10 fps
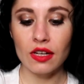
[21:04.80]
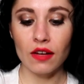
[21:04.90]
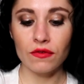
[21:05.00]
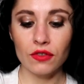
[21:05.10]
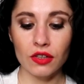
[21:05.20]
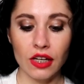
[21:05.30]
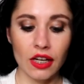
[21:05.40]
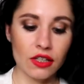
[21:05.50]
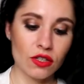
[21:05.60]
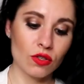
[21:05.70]
I
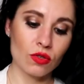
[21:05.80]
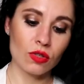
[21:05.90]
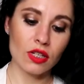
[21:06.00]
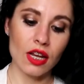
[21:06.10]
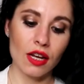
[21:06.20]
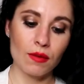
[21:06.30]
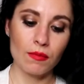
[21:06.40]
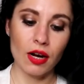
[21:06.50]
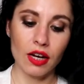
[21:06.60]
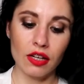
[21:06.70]
forget to take
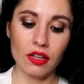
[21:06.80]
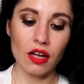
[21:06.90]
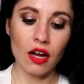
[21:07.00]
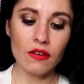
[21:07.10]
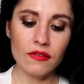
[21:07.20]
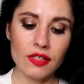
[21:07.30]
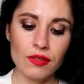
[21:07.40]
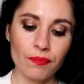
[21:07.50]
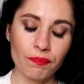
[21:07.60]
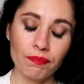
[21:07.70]
my gloves,
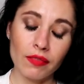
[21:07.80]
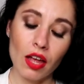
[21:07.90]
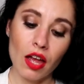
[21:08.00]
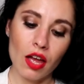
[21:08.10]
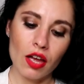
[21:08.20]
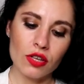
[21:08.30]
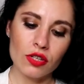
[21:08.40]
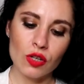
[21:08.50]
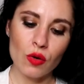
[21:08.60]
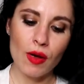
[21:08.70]

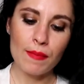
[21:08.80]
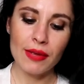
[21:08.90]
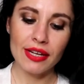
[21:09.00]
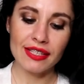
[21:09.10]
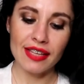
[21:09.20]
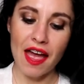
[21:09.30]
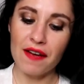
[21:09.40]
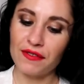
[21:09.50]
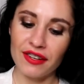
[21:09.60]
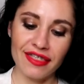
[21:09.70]
so I mix
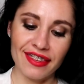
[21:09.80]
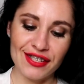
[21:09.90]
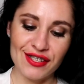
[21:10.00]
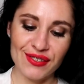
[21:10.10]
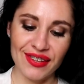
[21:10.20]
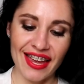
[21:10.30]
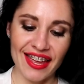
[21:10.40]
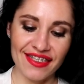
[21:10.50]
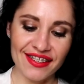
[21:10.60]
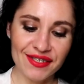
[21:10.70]
everything
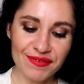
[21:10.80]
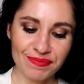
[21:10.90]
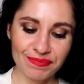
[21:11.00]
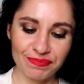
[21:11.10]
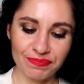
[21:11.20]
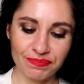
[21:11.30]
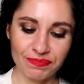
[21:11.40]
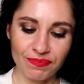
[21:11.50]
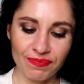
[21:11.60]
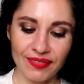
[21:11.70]
together
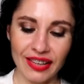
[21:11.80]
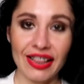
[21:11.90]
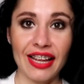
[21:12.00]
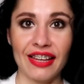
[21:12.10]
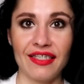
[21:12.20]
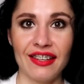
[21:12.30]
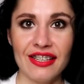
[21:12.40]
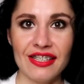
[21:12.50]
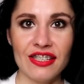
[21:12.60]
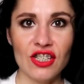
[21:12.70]
like this.